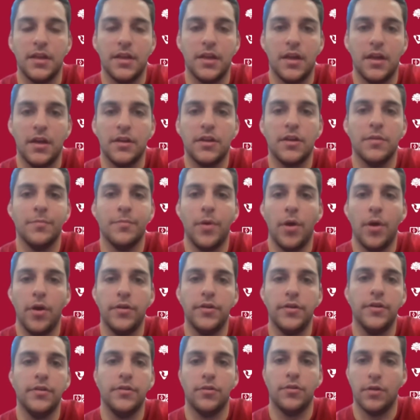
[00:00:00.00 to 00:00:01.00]
a
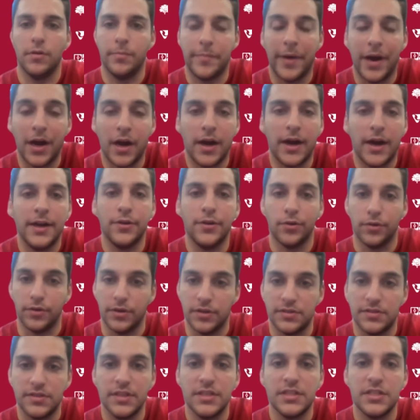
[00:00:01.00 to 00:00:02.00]
component or a part or a
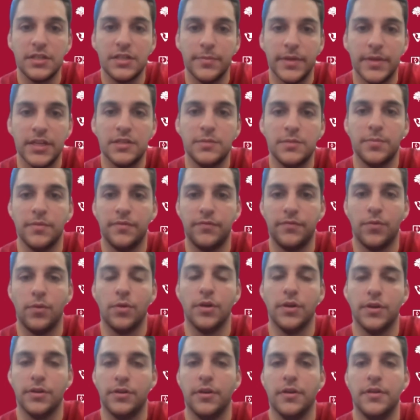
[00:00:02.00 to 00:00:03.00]
system is
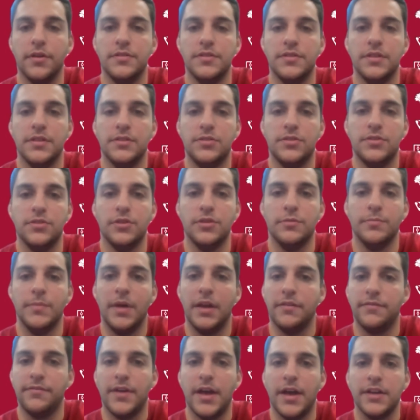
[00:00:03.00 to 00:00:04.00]
before it goes into
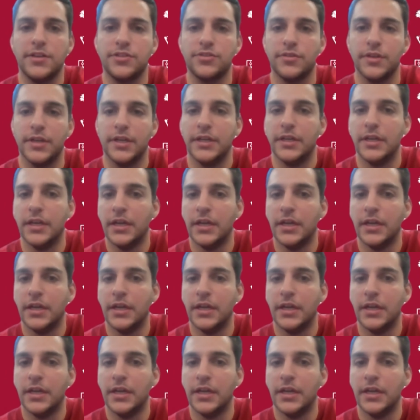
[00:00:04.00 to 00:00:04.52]
manufacturing.